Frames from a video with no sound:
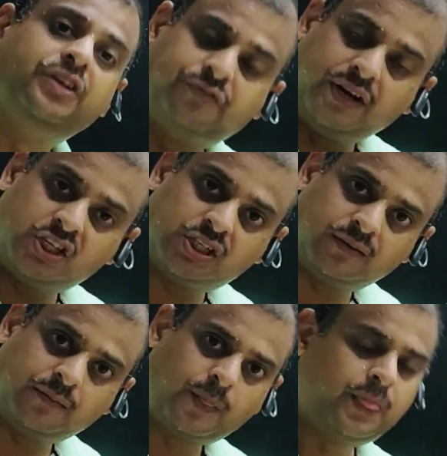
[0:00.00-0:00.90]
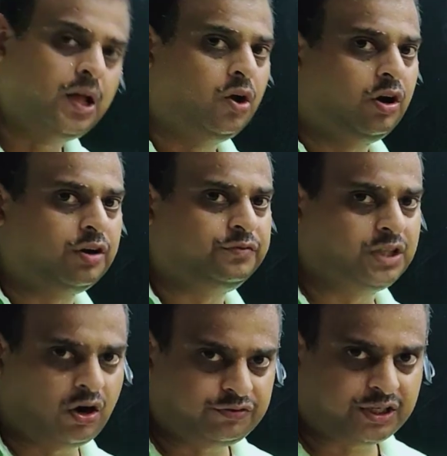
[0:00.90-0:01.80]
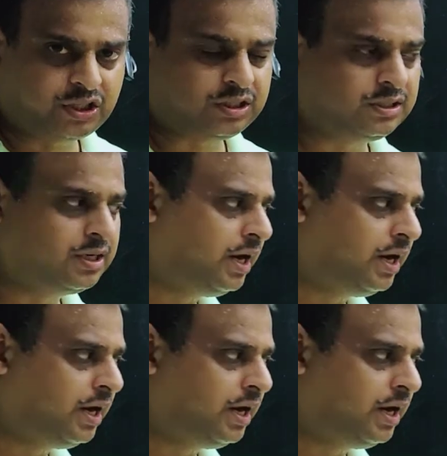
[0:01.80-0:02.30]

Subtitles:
friction or without friction,